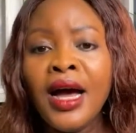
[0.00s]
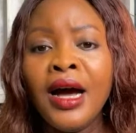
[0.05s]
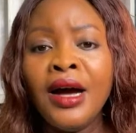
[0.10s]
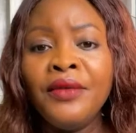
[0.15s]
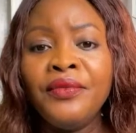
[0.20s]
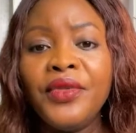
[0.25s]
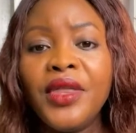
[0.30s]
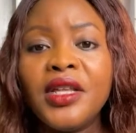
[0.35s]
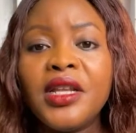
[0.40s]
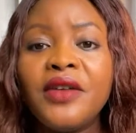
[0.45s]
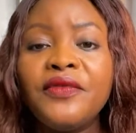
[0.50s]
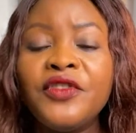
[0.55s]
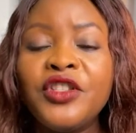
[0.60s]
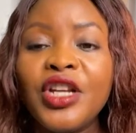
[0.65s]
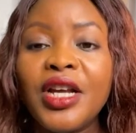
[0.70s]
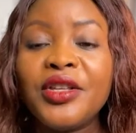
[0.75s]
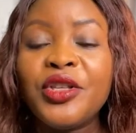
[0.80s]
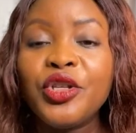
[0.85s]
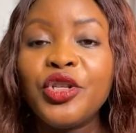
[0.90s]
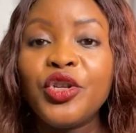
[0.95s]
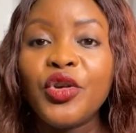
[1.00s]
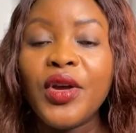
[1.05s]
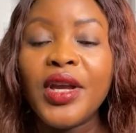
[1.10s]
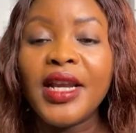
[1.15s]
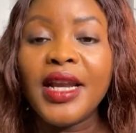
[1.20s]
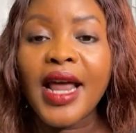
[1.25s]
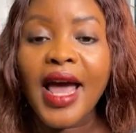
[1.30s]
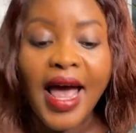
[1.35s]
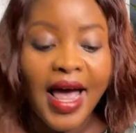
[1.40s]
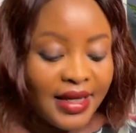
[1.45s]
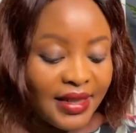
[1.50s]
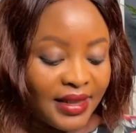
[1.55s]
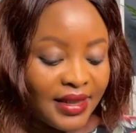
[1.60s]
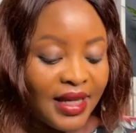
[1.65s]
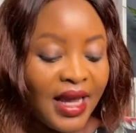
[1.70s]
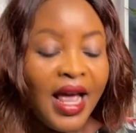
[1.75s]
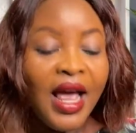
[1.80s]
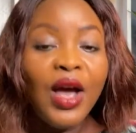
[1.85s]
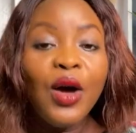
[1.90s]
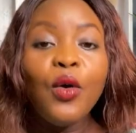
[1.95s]
that have just joined
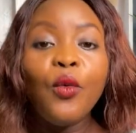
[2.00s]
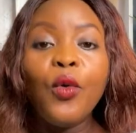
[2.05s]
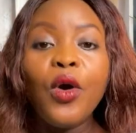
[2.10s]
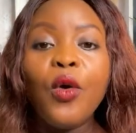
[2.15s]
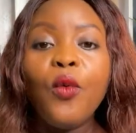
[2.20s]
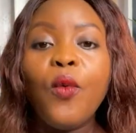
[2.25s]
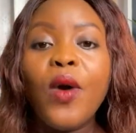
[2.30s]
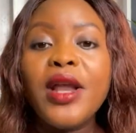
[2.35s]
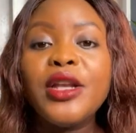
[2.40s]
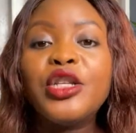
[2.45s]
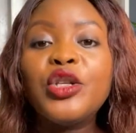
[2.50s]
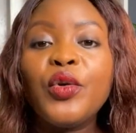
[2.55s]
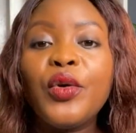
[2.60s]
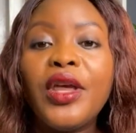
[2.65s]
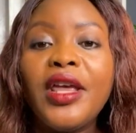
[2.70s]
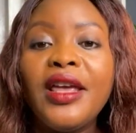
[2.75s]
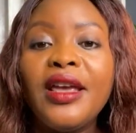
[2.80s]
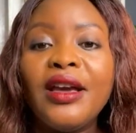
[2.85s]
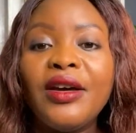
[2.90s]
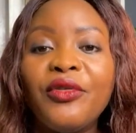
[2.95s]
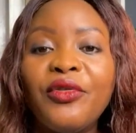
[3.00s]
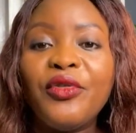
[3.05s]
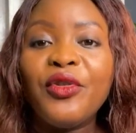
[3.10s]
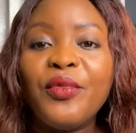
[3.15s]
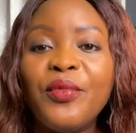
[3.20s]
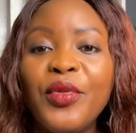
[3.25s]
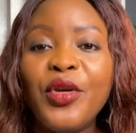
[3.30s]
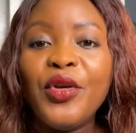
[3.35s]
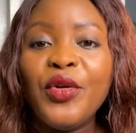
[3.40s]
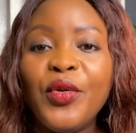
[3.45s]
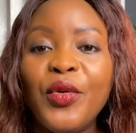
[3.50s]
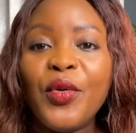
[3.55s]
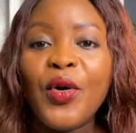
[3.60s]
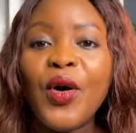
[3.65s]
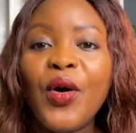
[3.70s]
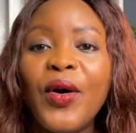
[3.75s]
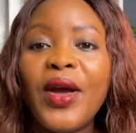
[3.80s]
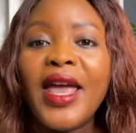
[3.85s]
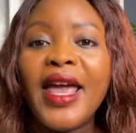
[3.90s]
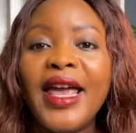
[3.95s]
us, we want to hear from
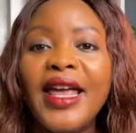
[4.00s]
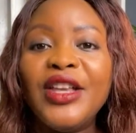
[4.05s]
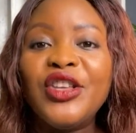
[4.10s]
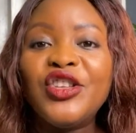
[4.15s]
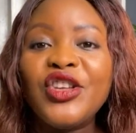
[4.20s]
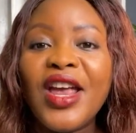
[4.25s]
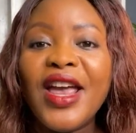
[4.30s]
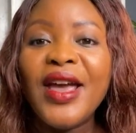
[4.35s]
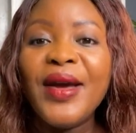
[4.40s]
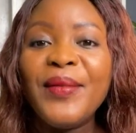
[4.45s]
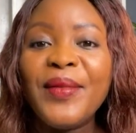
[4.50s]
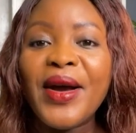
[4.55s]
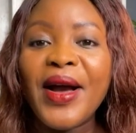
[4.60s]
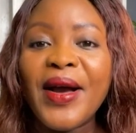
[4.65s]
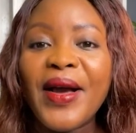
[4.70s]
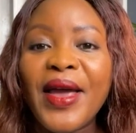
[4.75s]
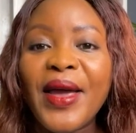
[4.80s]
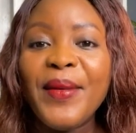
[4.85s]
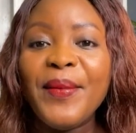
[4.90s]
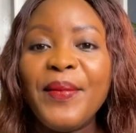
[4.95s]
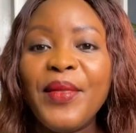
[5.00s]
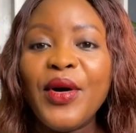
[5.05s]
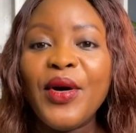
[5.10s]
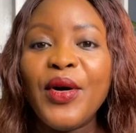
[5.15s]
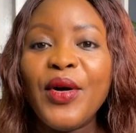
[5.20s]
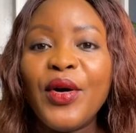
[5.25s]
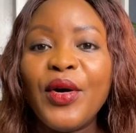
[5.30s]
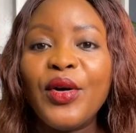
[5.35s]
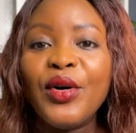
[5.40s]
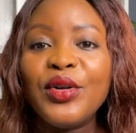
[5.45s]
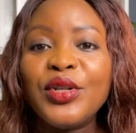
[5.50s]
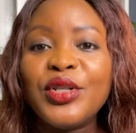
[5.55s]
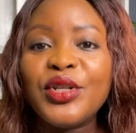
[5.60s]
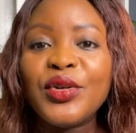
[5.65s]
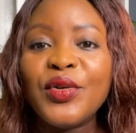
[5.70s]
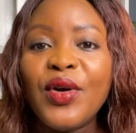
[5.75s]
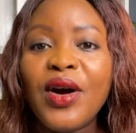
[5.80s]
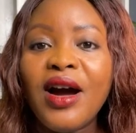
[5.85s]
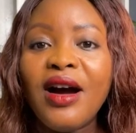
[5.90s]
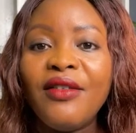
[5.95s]
you. Okay, JM Kakembo,
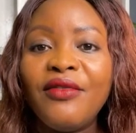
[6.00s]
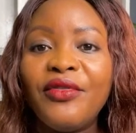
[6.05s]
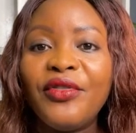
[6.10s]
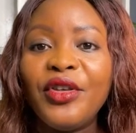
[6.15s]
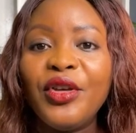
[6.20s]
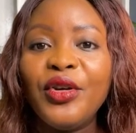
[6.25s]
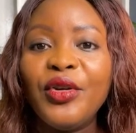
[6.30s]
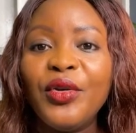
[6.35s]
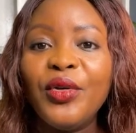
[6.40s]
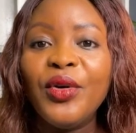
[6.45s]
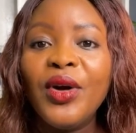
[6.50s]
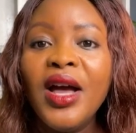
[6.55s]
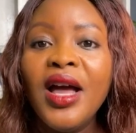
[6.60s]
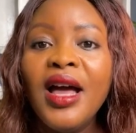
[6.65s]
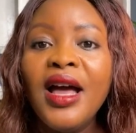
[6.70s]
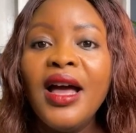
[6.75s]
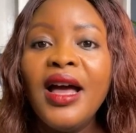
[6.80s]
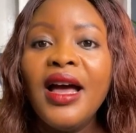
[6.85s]
good to have you.